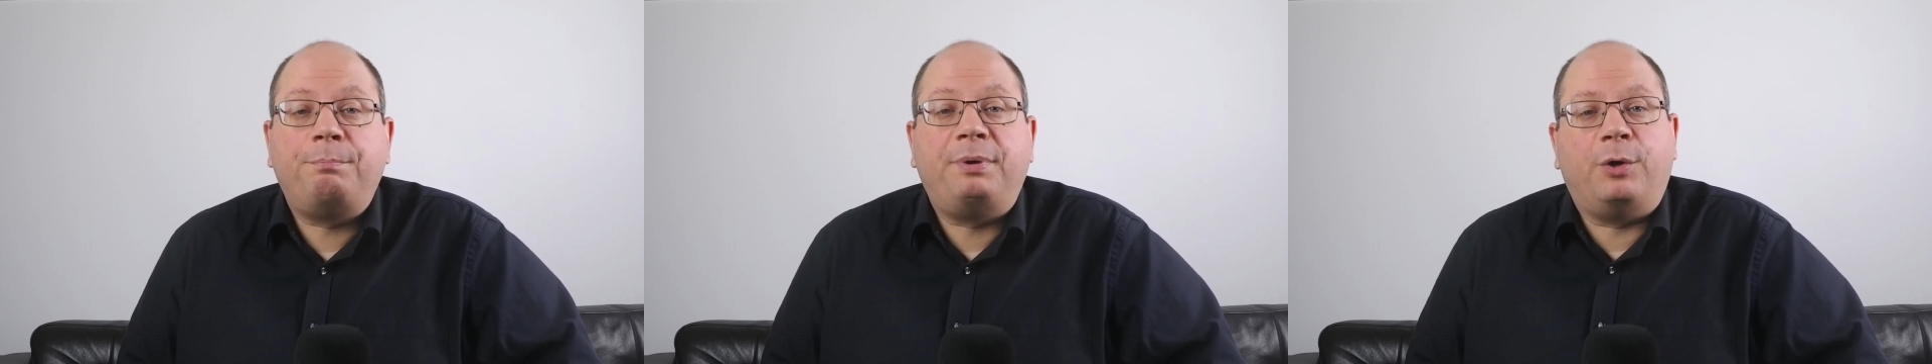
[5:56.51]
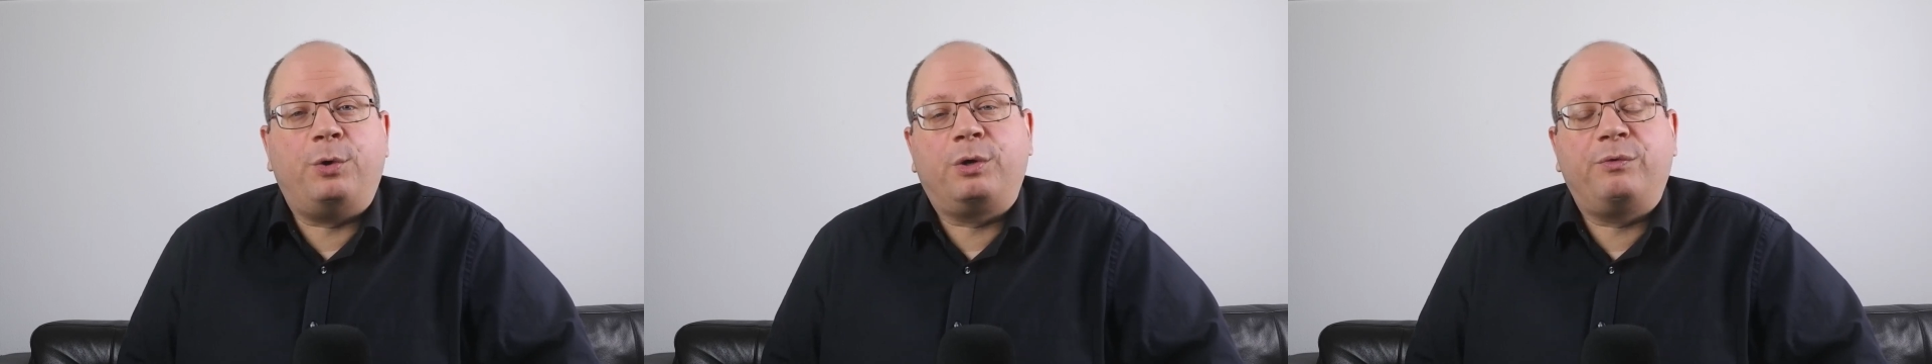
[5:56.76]

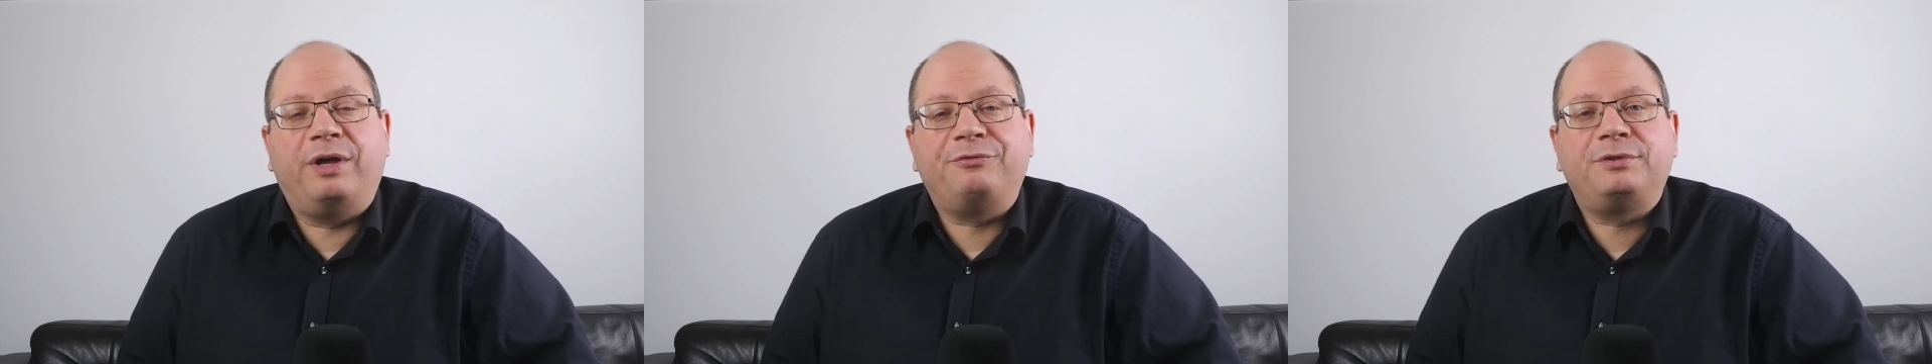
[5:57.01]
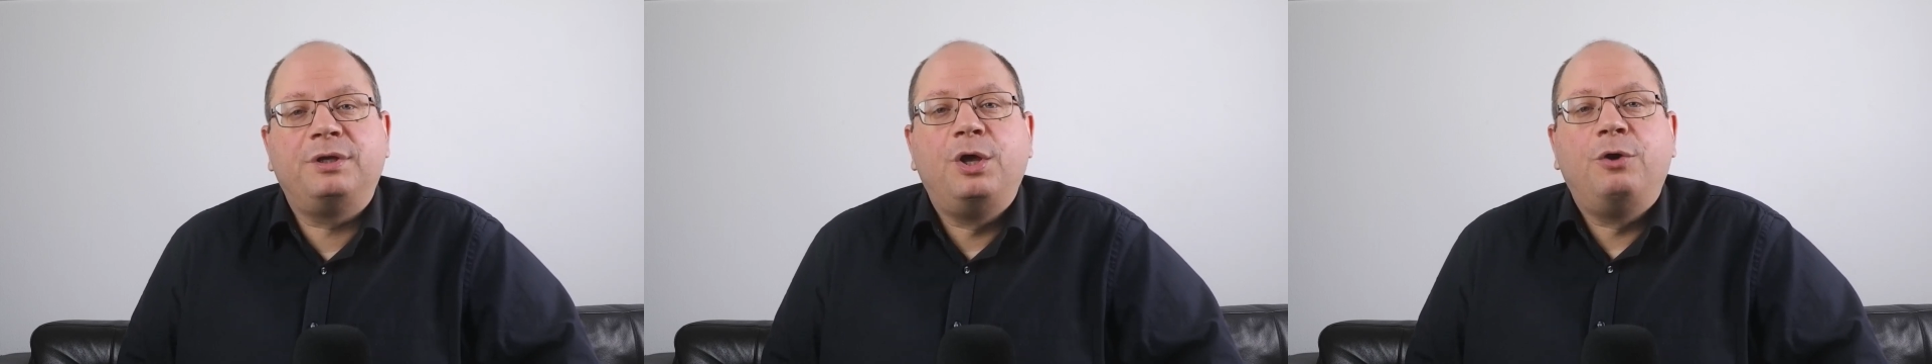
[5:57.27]

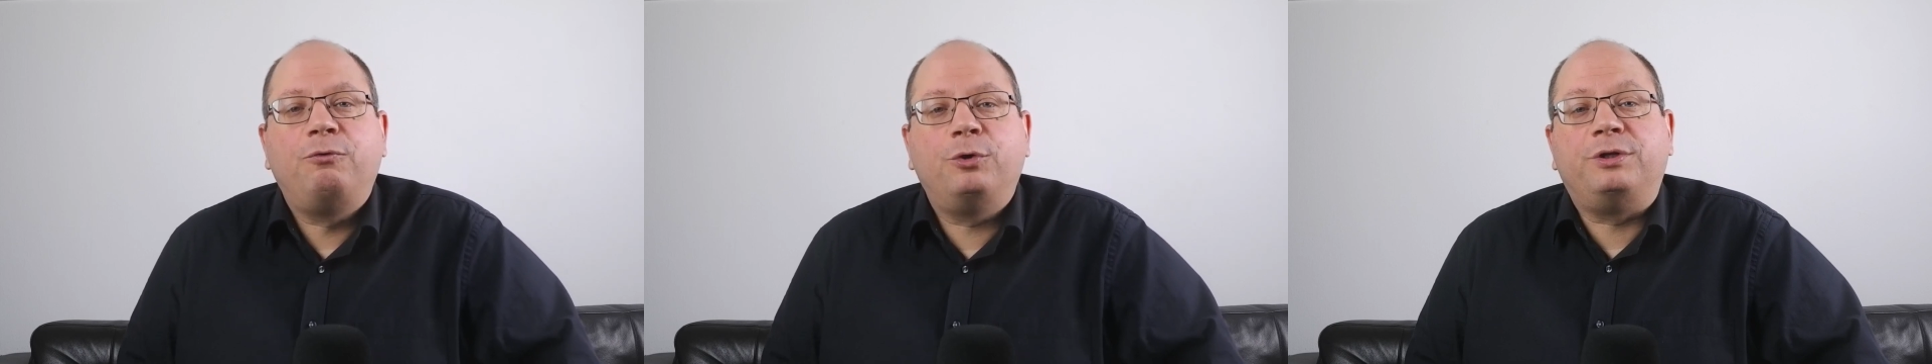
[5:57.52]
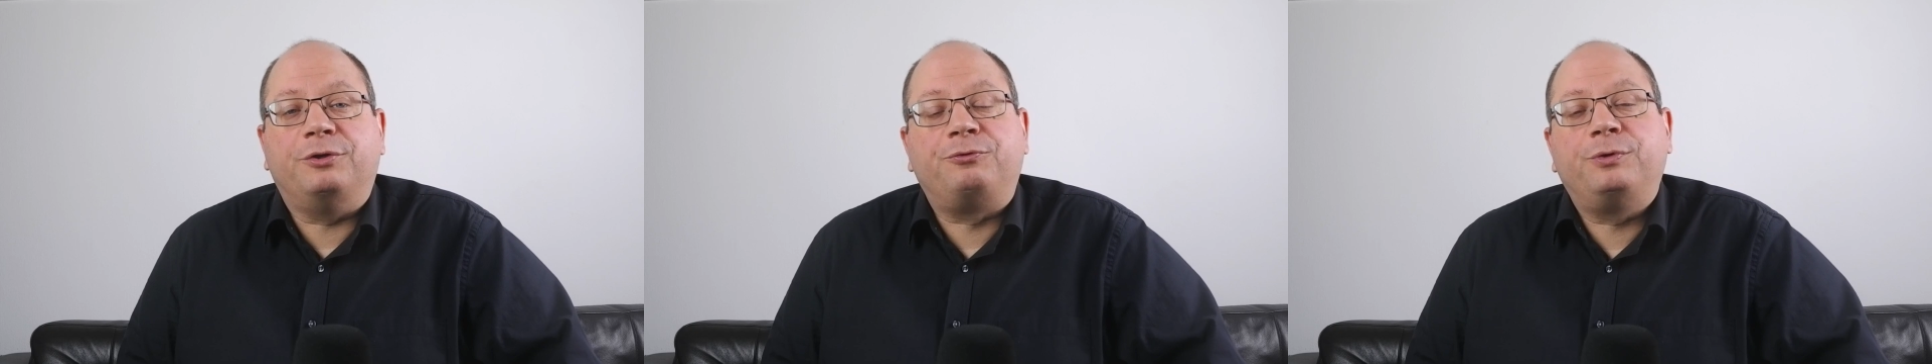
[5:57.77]
paragraphs for
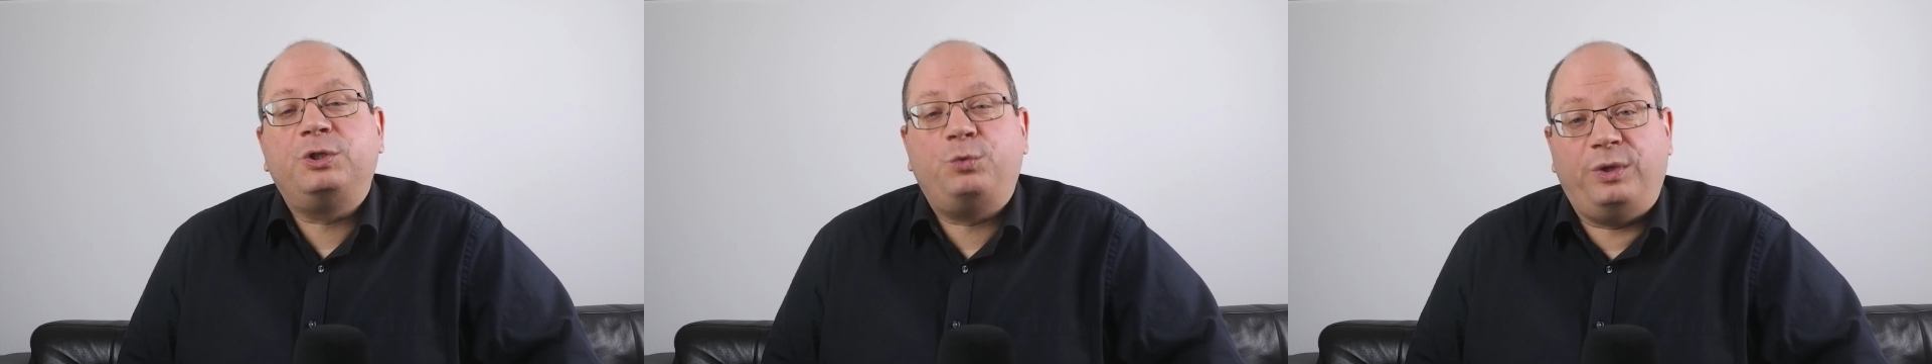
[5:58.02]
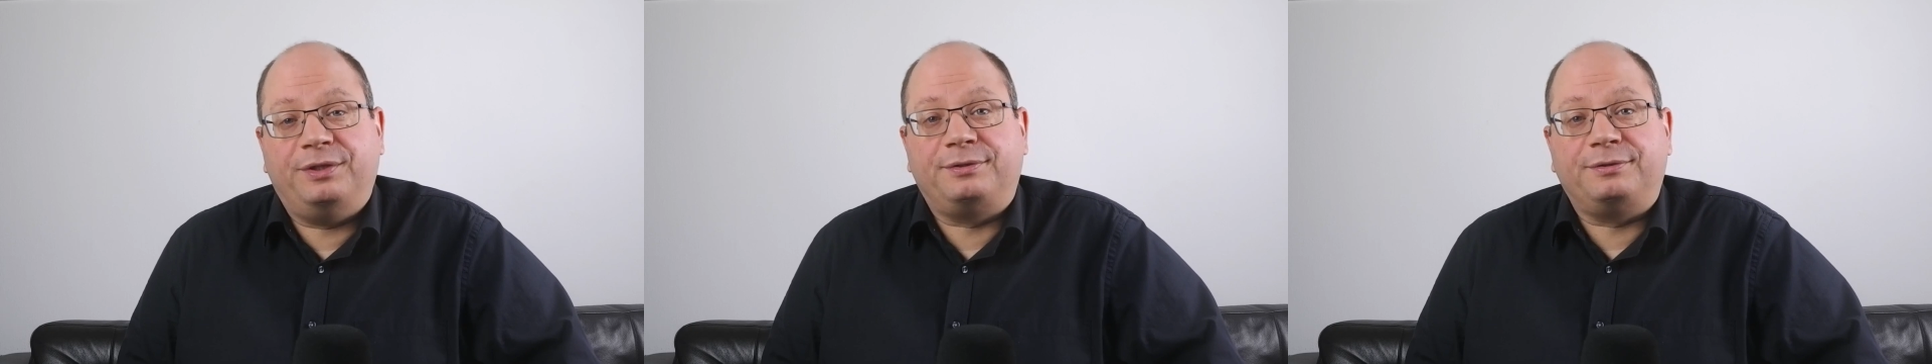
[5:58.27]
different
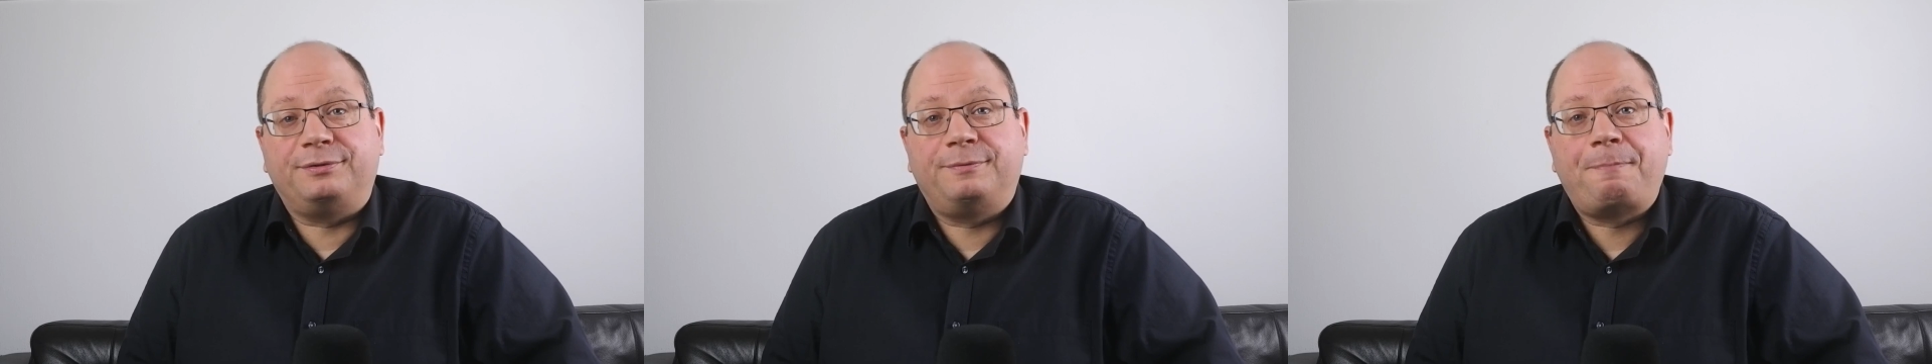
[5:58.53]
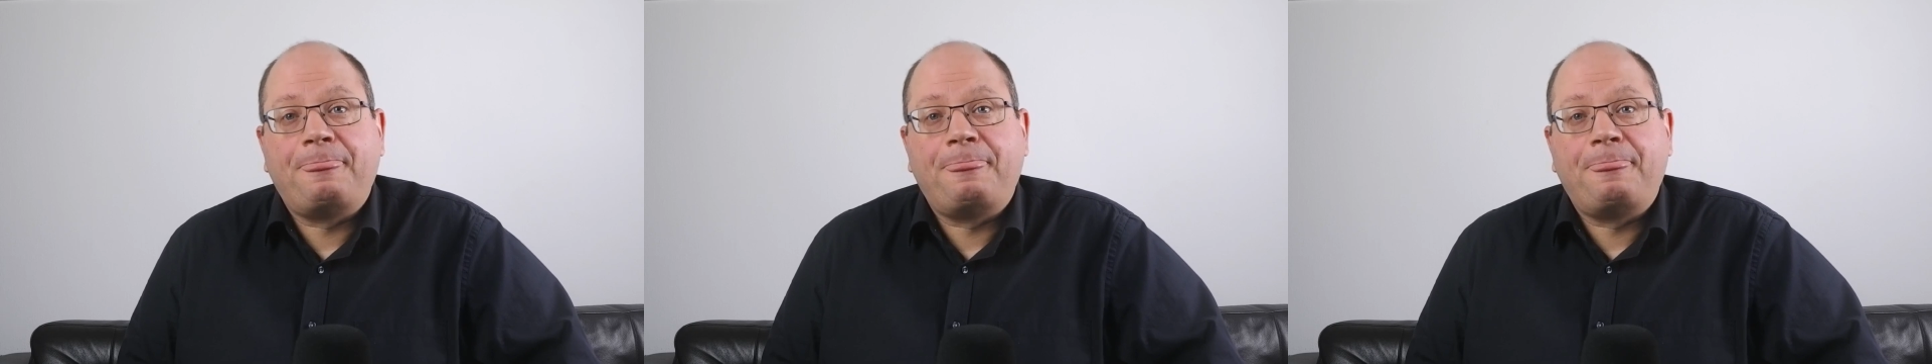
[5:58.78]
reasons.